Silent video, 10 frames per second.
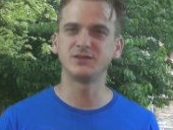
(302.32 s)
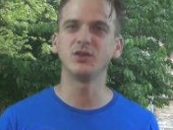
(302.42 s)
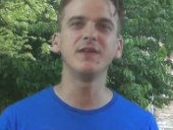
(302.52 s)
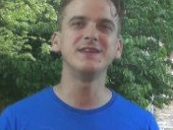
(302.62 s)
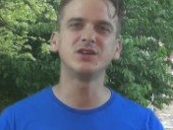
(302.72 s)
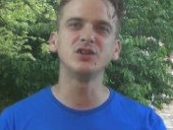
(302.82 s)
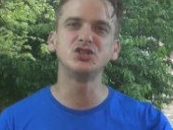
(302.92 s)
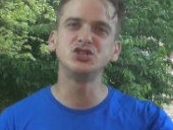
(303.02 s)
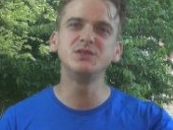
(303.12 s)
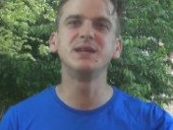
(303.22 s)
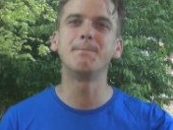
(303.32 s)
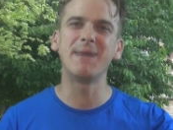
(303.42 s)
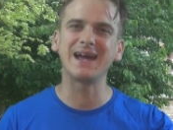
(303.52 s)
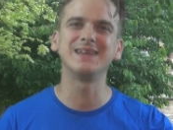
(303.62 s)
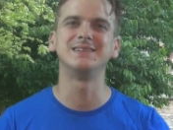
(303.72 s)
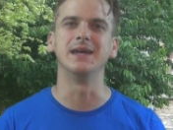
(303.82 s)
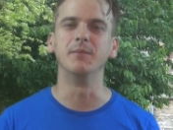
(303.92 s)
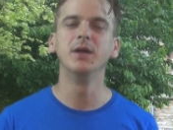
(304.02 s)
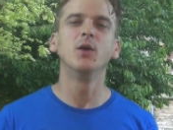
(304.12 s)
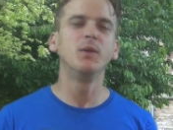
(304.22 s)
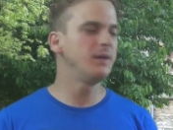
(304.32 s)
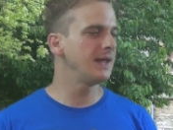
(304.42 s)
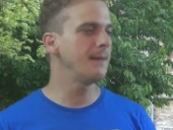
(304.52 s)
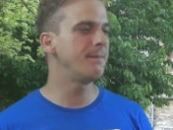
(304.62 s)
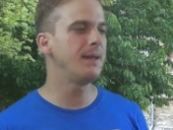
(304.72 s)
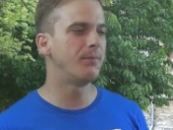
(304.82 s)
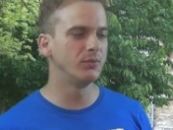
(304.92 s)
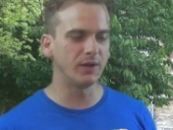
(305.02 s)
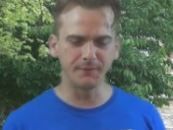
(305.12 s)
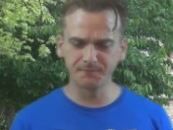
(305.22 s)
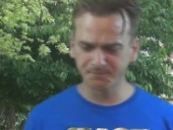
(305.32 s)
It's not like these guys are shooting back at him. When you hear people like,